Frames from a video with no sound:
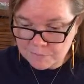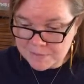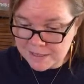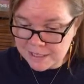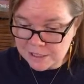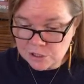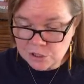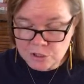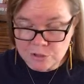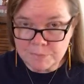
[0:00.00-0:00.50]

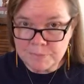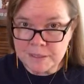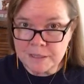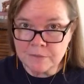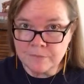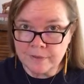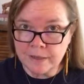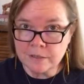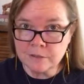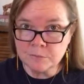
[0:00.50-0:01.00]
It should
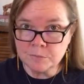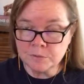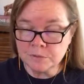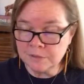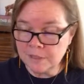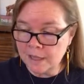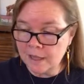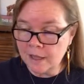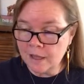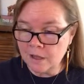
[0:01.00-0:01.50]
be
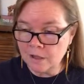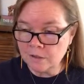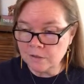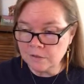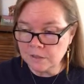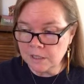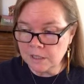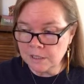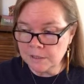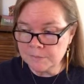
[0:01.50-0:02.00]
available
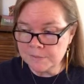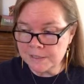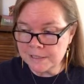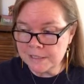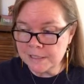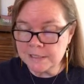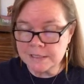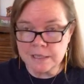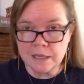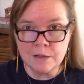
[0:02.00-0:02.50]
now. It
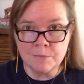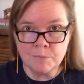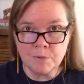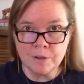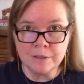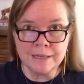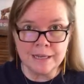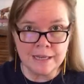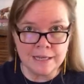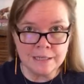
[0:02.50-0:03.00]
is up
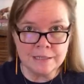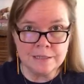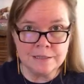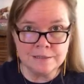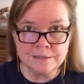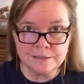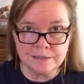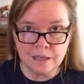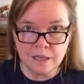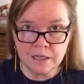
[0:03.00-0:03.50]
on
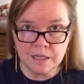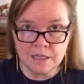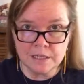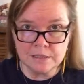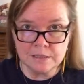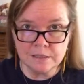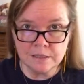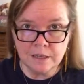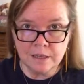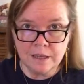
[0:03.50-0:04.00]
Annie's
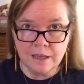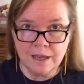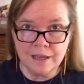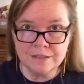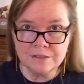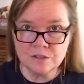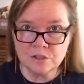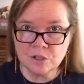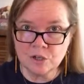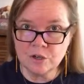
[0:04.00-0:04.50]
site
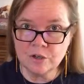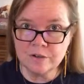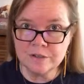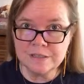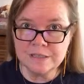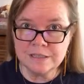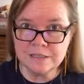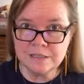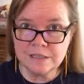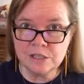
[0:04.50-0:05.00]
as the
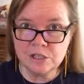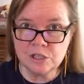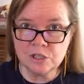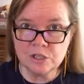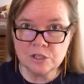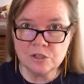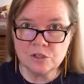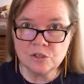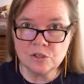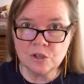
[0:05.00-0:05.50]
current
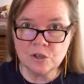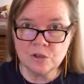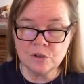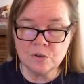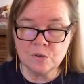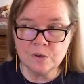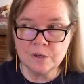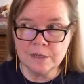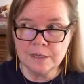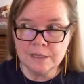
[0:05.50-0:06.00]
edition.
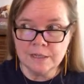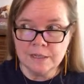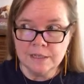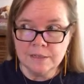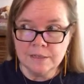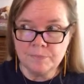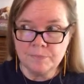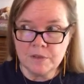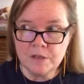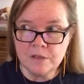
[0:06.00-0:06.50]
So
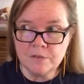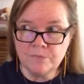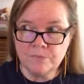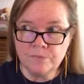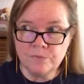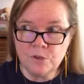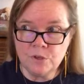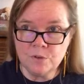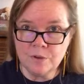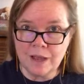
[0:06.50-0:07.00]
if
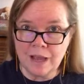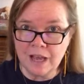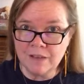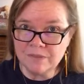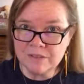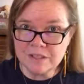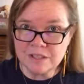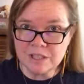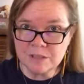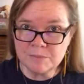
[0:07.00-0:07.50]
you
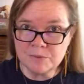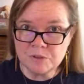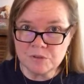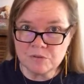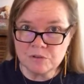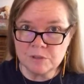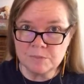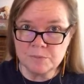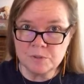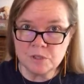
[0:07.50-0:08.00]
have a
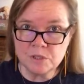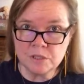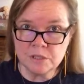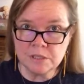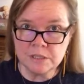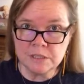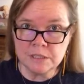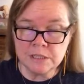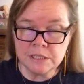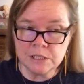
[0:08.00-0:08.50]

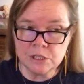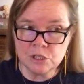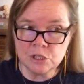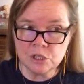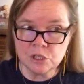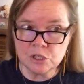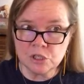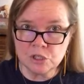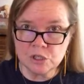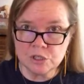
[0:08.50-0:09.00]
subscription, it
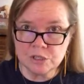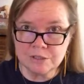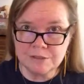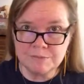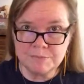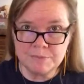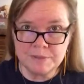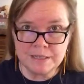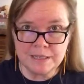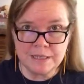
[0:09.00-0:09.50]

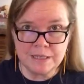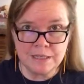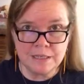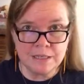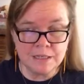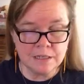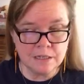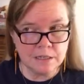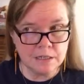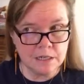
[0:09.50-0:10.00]
should
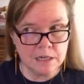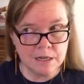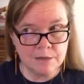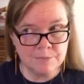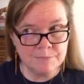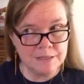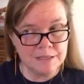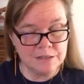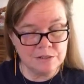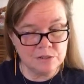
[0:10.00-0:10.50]
be
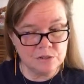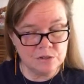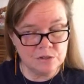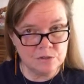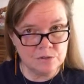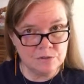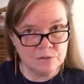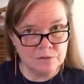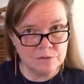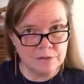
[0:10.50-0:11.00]
coming
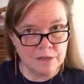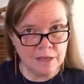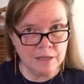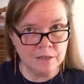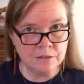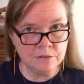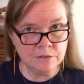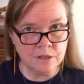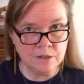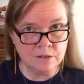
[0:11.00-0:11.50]
soon. I
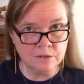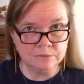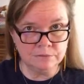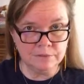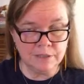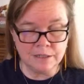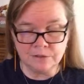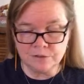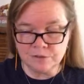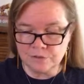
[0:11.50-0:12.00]
don't know.
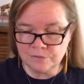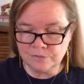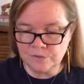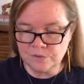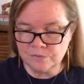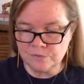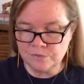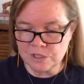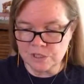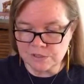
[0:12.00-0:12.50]
I don't know if
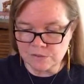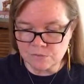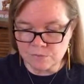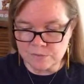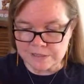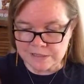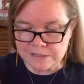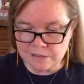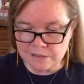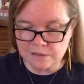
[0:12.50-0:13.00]
you've just
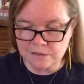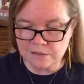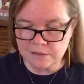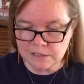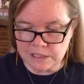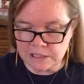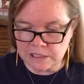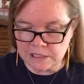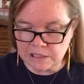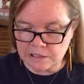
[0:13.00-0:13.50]

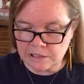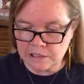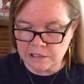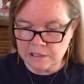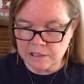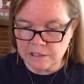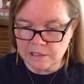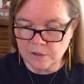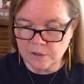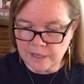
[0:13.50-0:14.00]
recently,
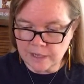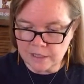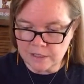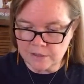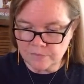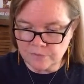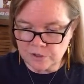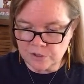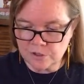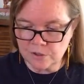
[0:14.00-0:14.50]
okay,
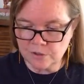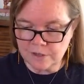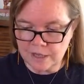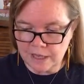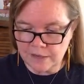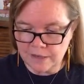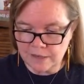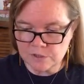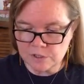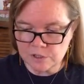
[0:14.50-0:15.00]
if you don't
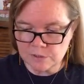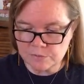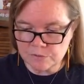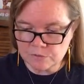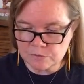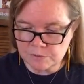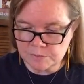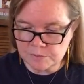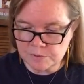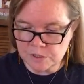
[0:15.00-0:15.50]
have the
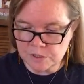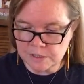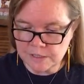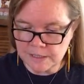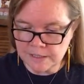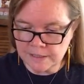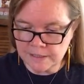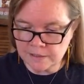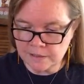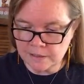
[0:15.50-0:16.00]
subscription
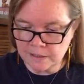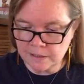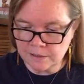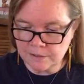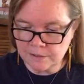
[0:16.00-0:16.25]
yet,